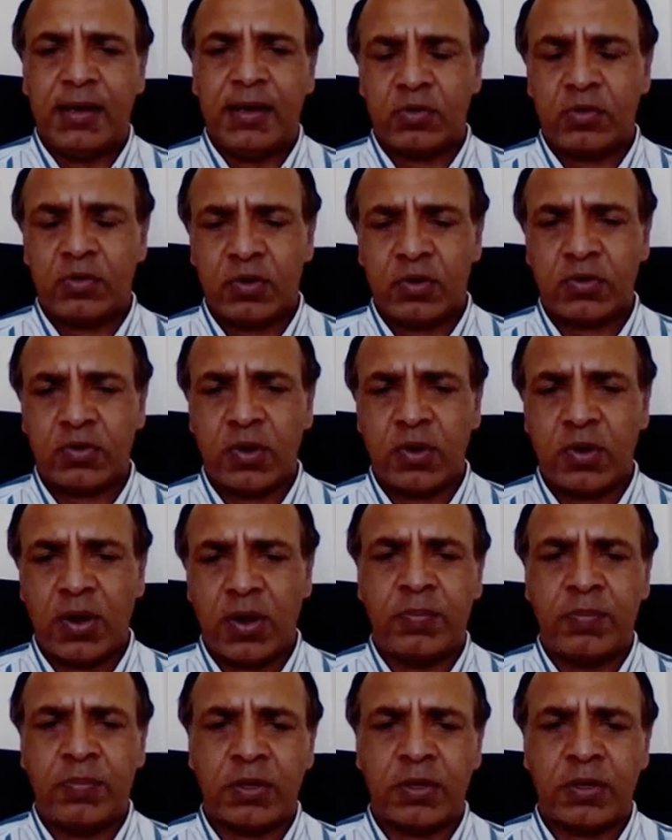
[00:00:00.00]
And there's also
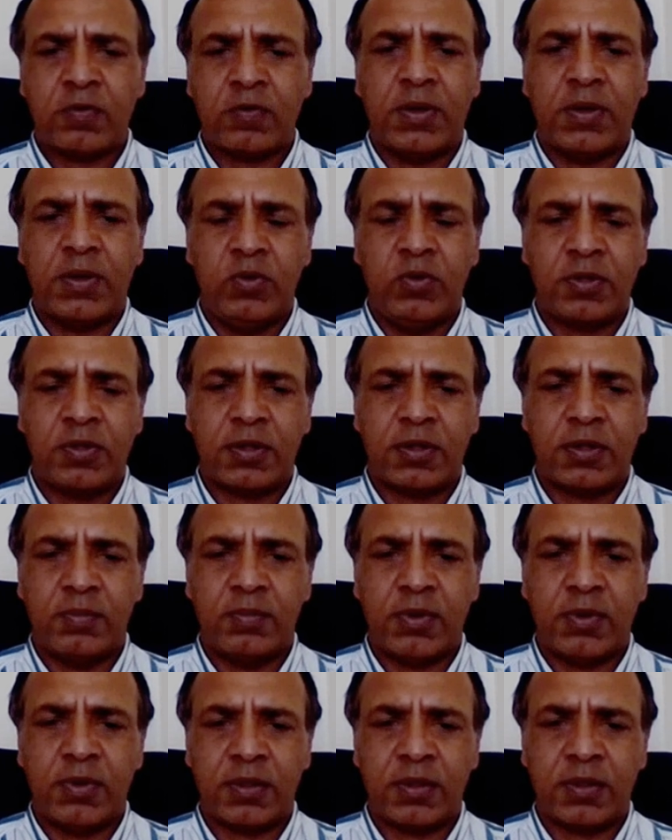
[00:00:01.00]
other parts of the immune
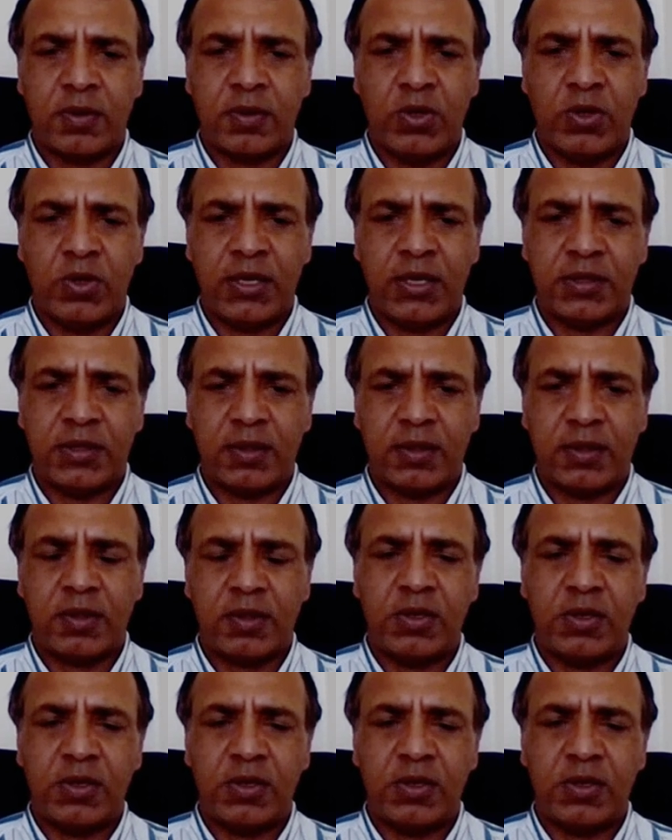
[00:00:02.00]
system that's stimulated.